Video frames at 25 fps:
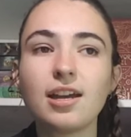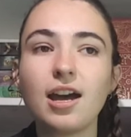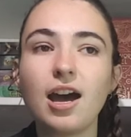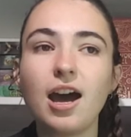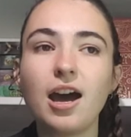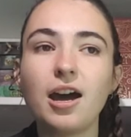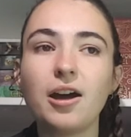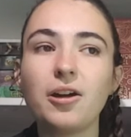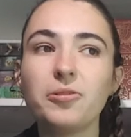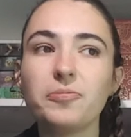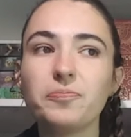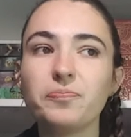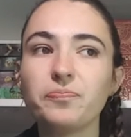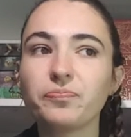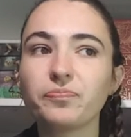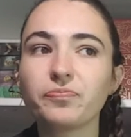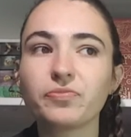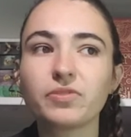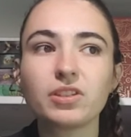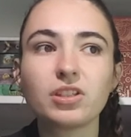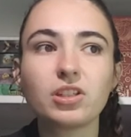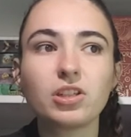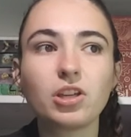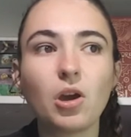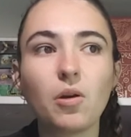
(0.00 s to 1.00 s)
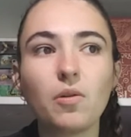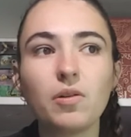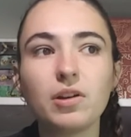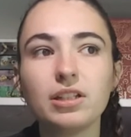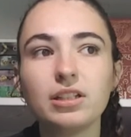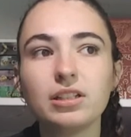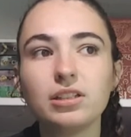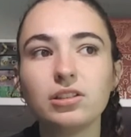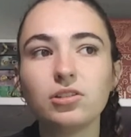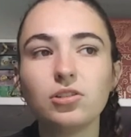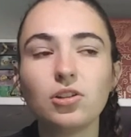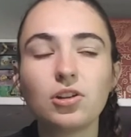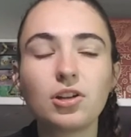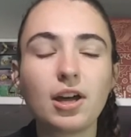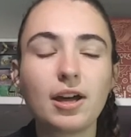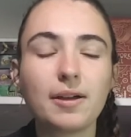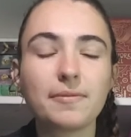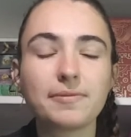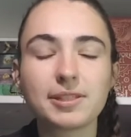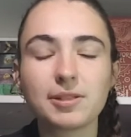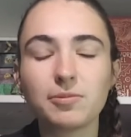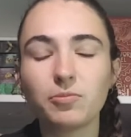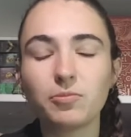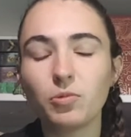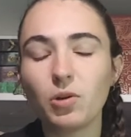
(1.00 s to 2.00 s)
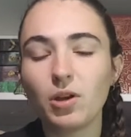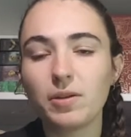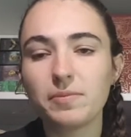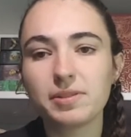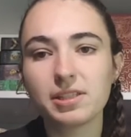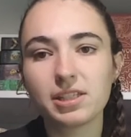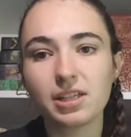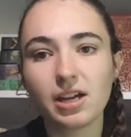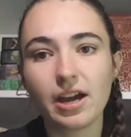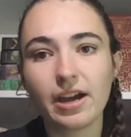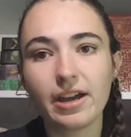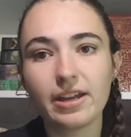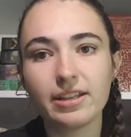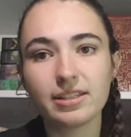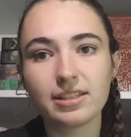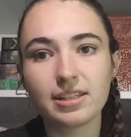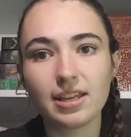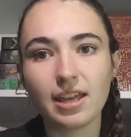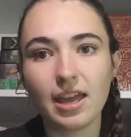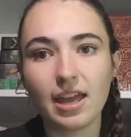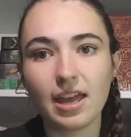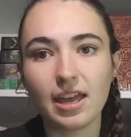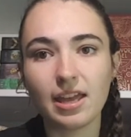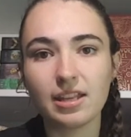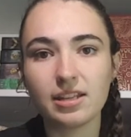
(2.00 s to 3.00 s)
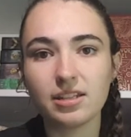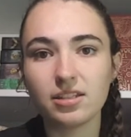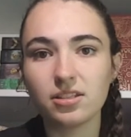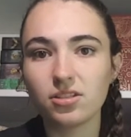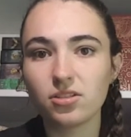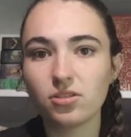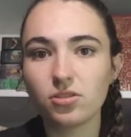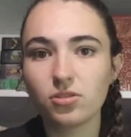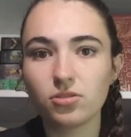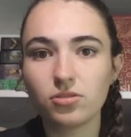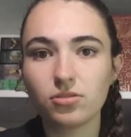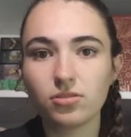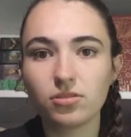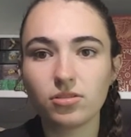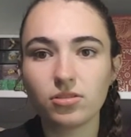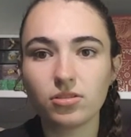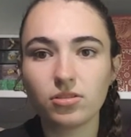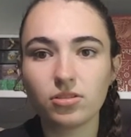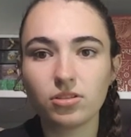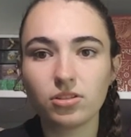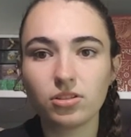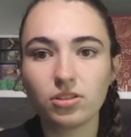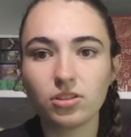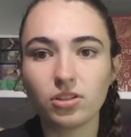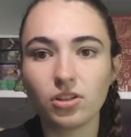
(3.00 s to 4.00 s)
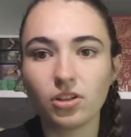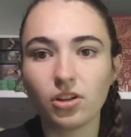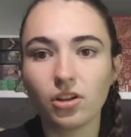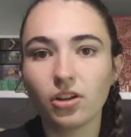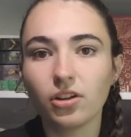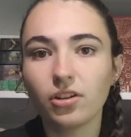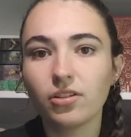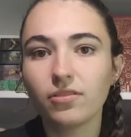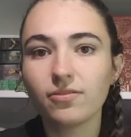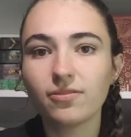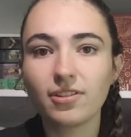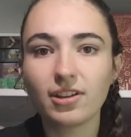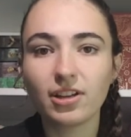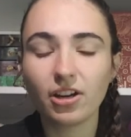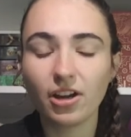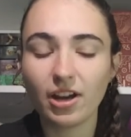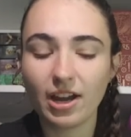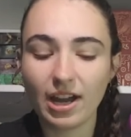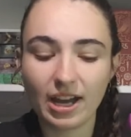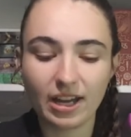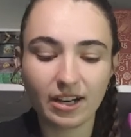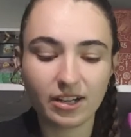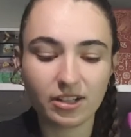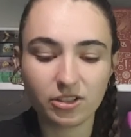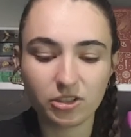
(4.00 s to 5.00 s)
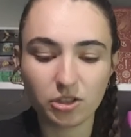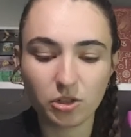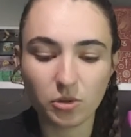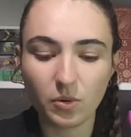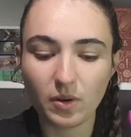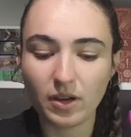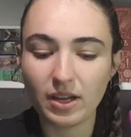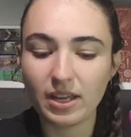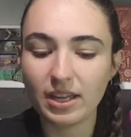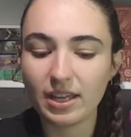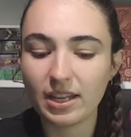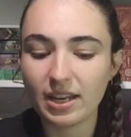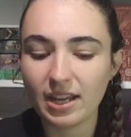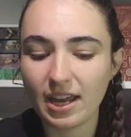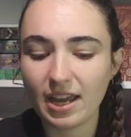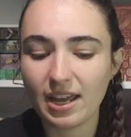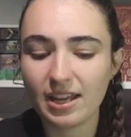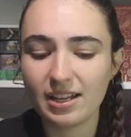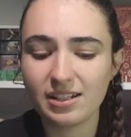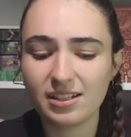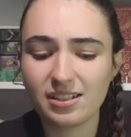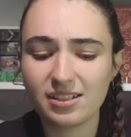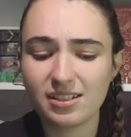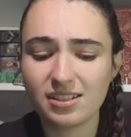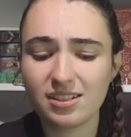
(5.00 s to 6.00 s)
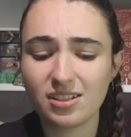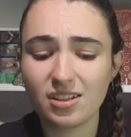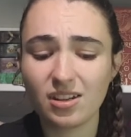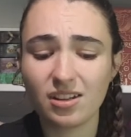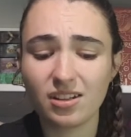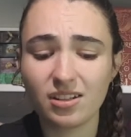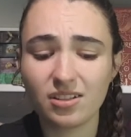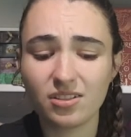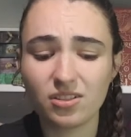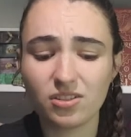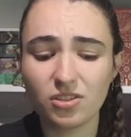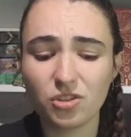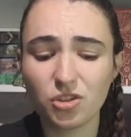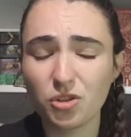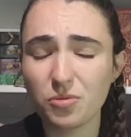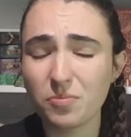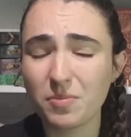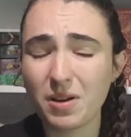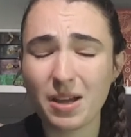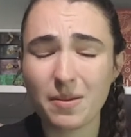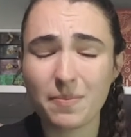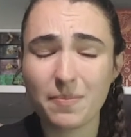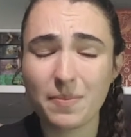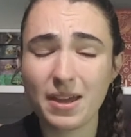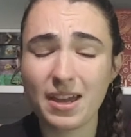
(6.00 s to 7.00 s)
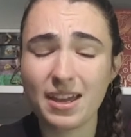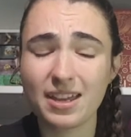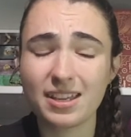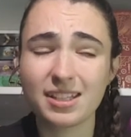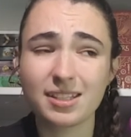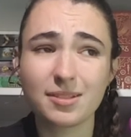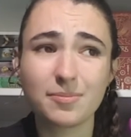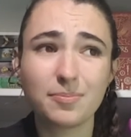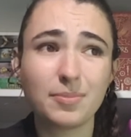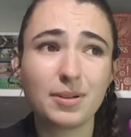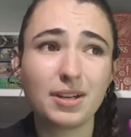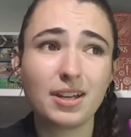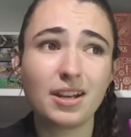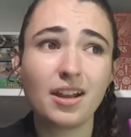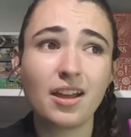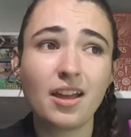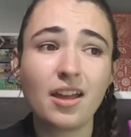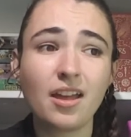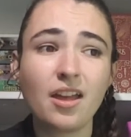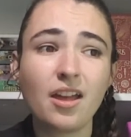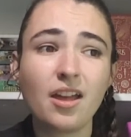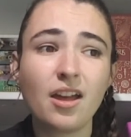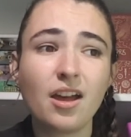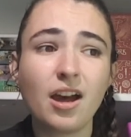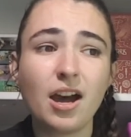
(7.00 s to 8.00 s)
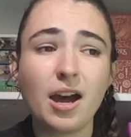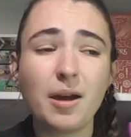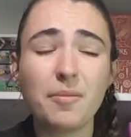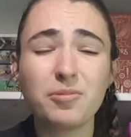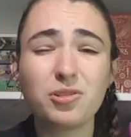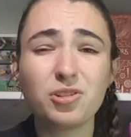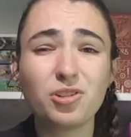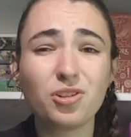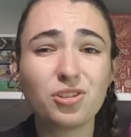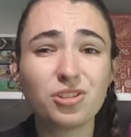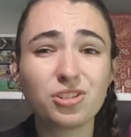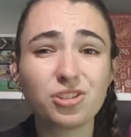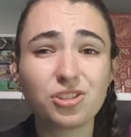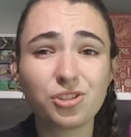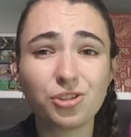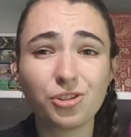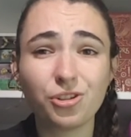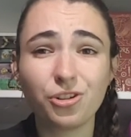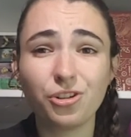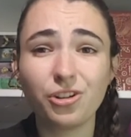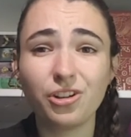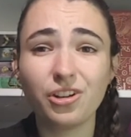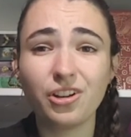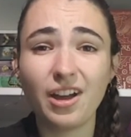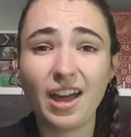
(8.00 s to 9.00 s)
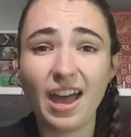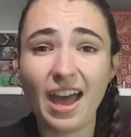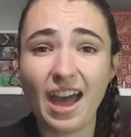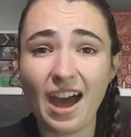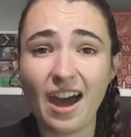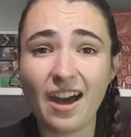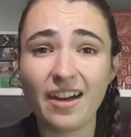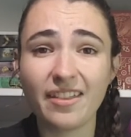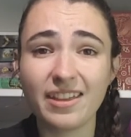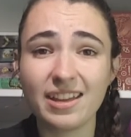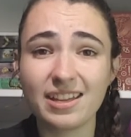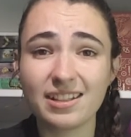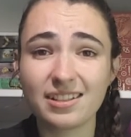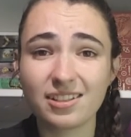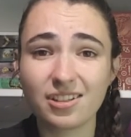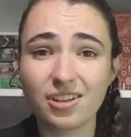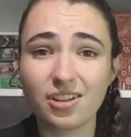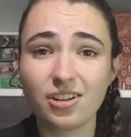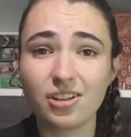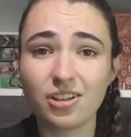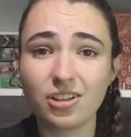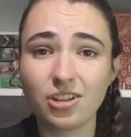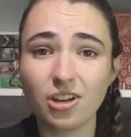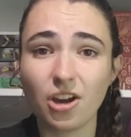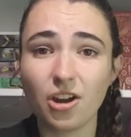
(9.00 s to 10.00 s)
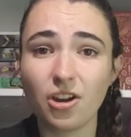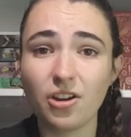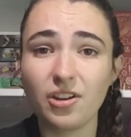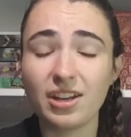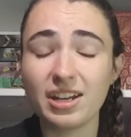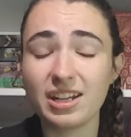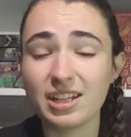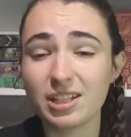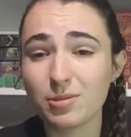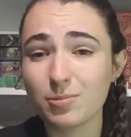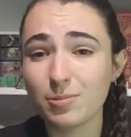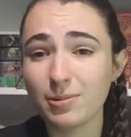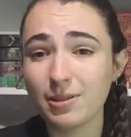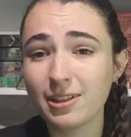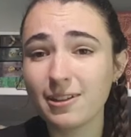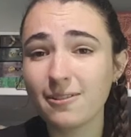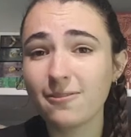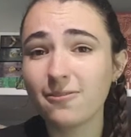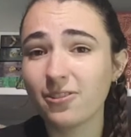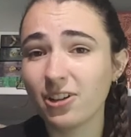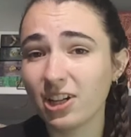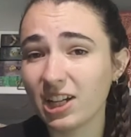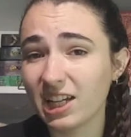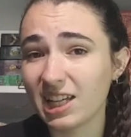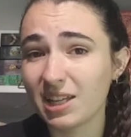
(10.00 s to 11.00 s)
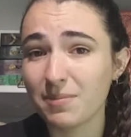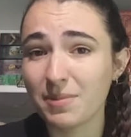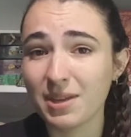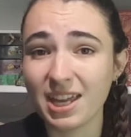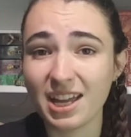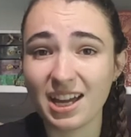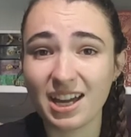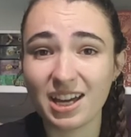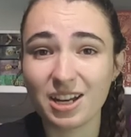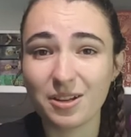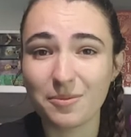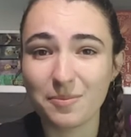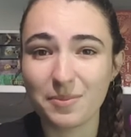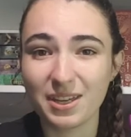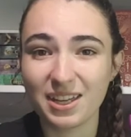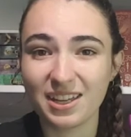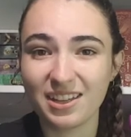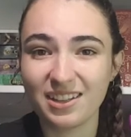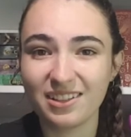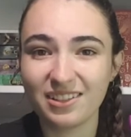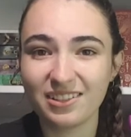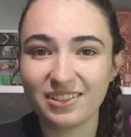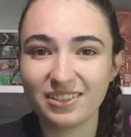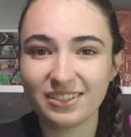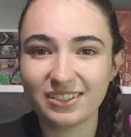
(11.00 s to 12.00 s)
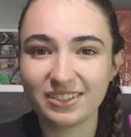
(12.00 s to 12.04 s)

um, go and look up some websites and, you know, figure out how to do it and do my best, but I'm not sure how that's gonna go and it's really freaking me out a bit.